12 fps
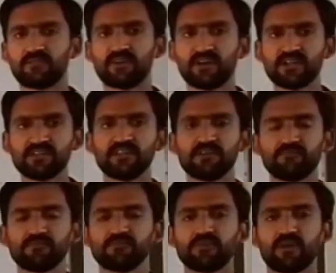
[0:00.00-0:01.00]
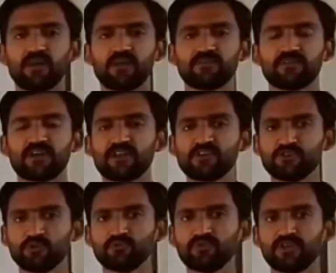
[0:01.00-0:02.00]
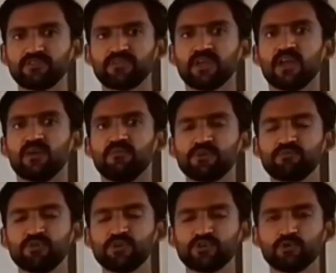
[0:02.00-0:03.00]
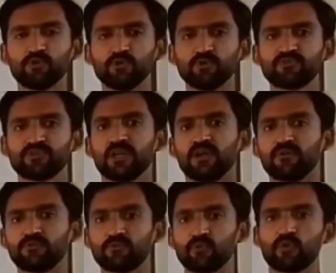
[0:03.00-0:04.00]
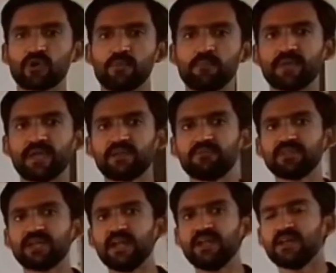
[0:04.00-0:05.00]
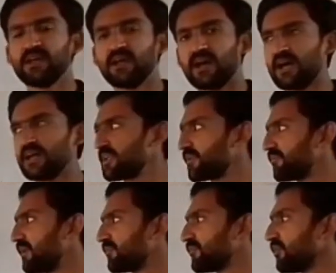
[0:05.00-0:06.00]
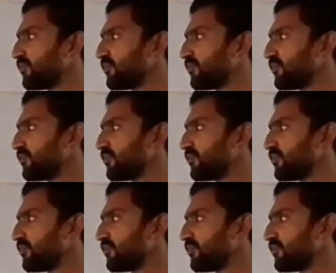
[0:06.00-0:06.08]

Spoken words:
certain uses which we use to compare with other ones.